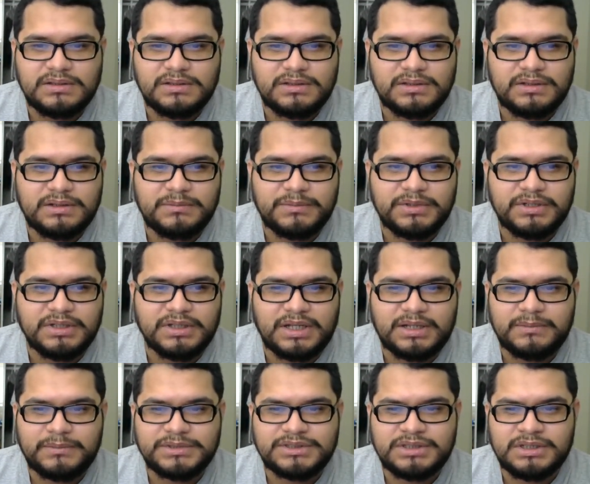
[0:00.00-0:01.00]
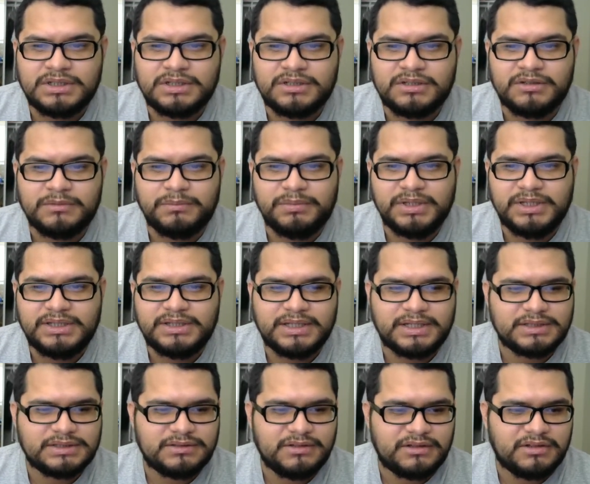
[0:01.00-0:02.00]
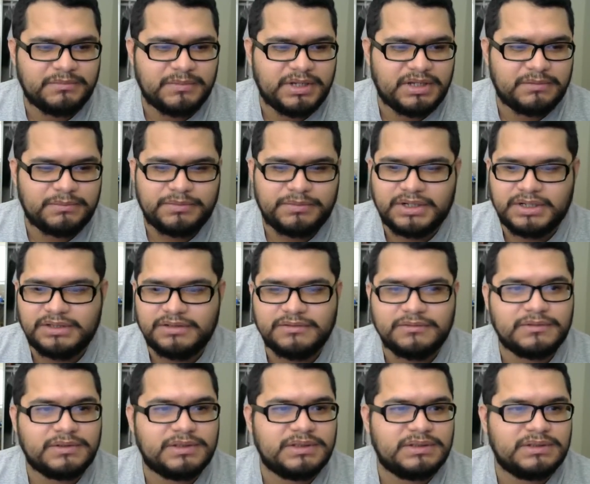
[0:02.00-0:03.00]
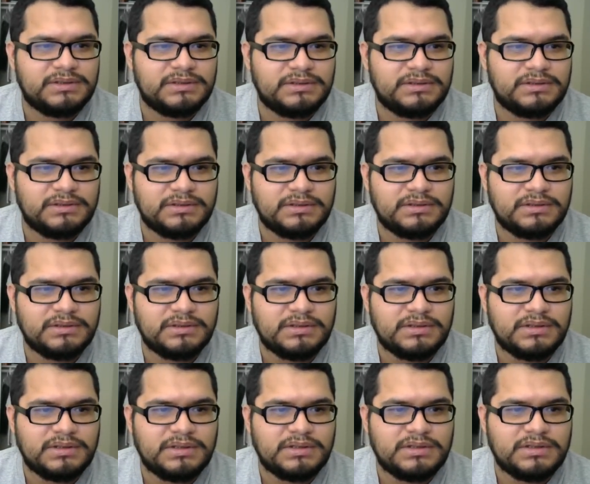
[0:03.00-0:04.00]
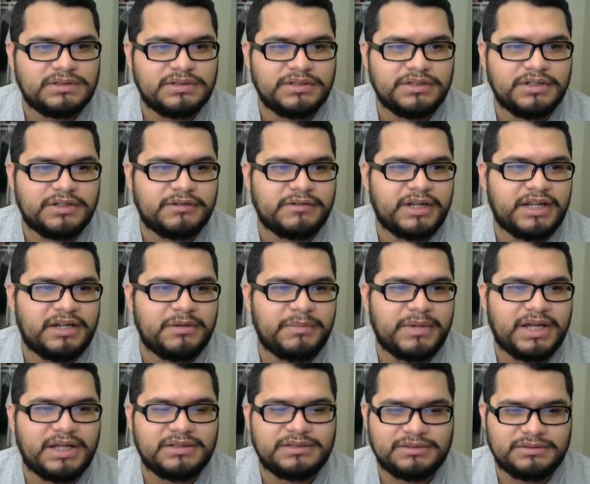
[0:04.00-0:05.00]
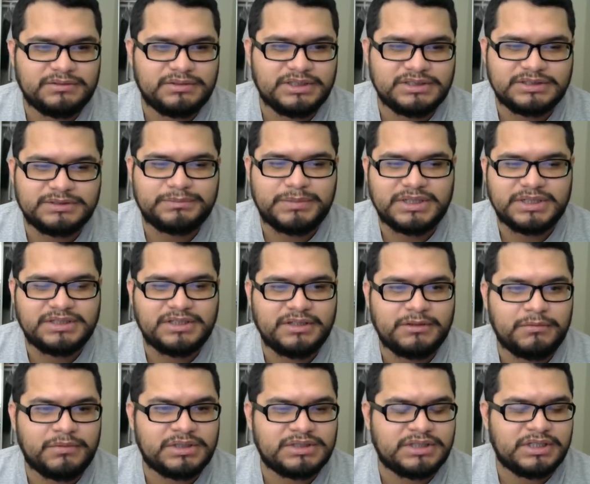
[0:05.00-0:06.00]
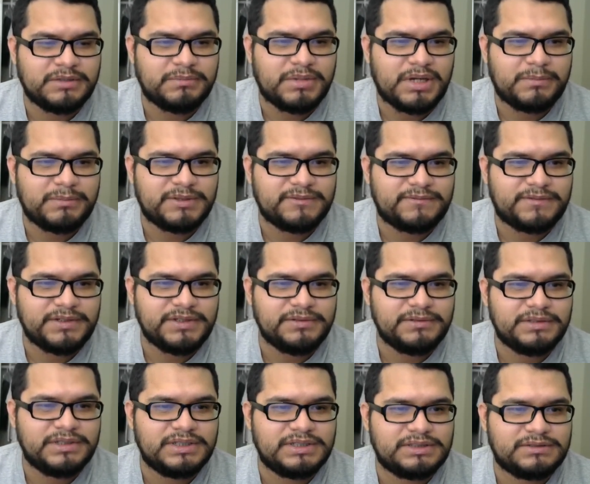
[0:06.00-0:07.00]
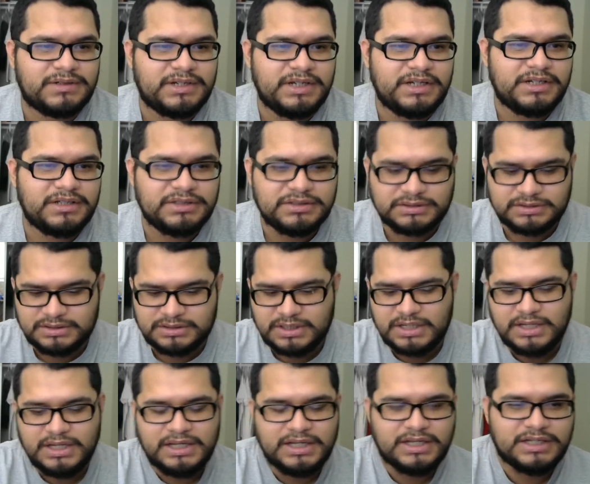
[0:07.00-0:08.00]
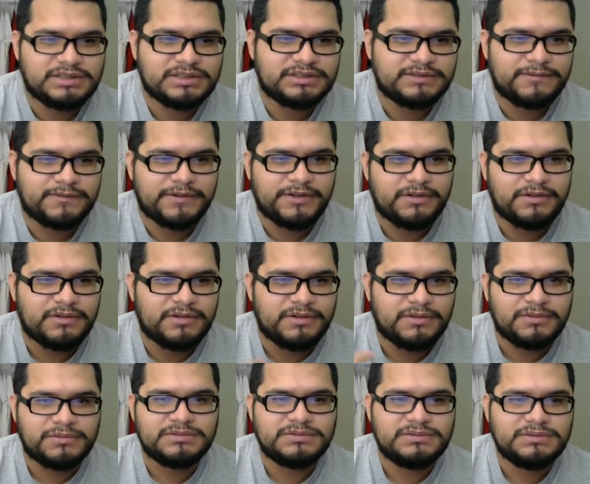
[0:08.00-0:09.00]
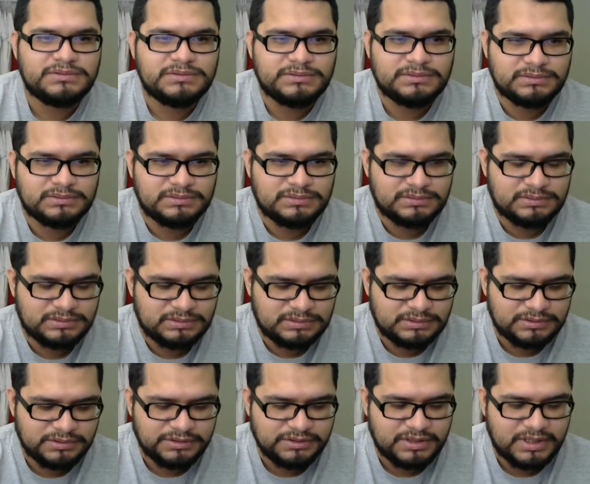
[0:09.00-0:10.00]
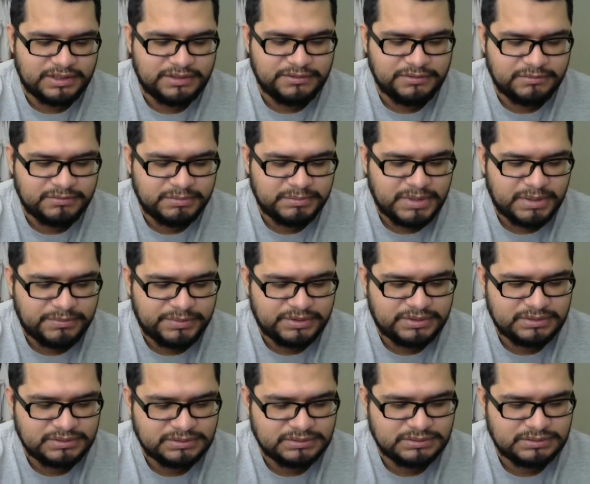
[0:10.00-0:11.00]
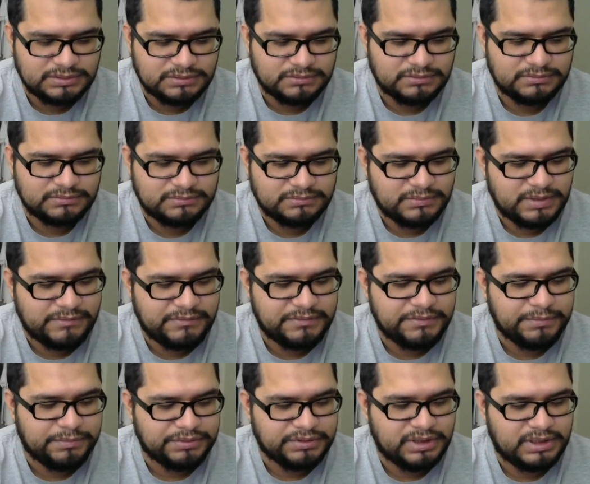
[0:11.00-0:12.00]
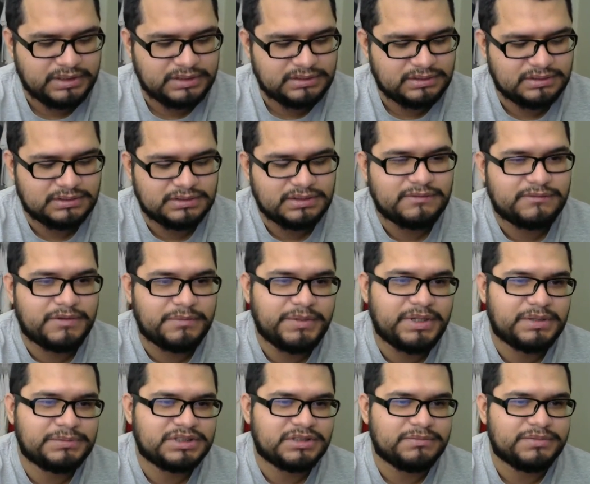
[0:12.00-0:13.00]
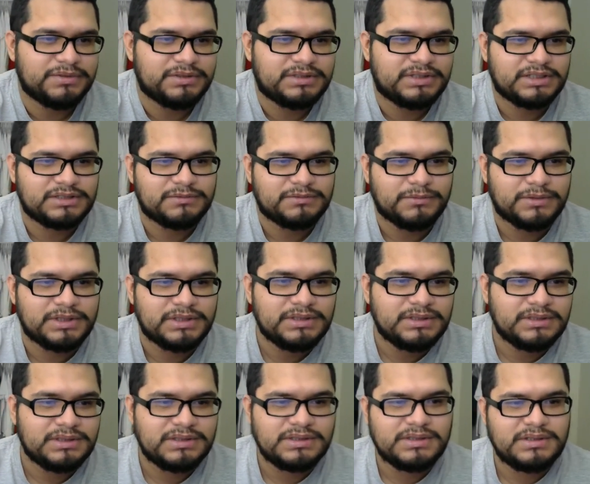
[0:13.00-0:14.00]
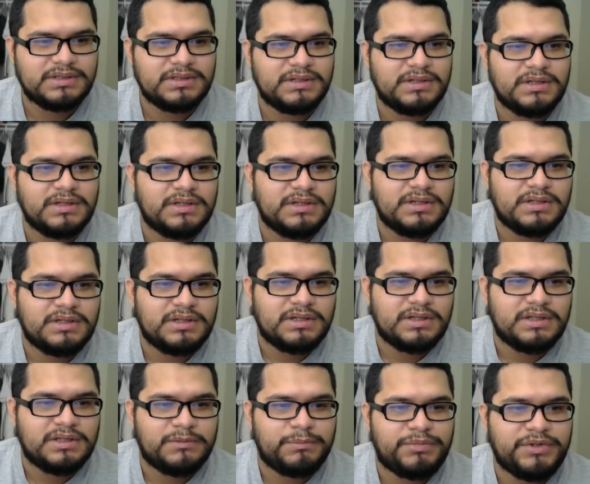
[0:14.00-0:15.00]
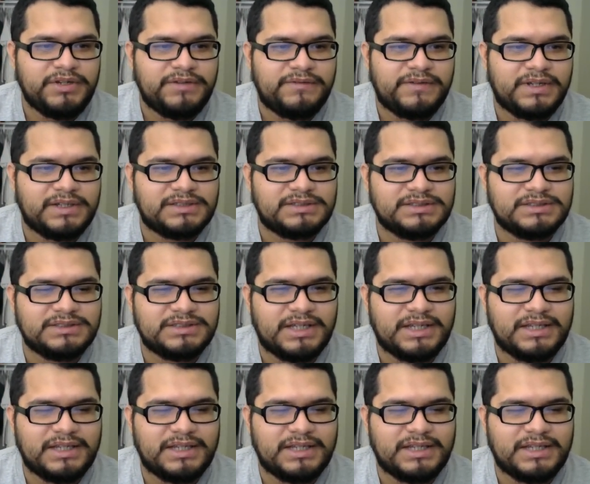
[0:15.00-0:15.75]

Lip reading: I'm actually complete that so I can make a brand new one. So you create a batch. This is basically what's going to pop up for you. This right here, it's just for your own, that you remember. So maybe if you put for me, I'm just going to put test 1. Prefix is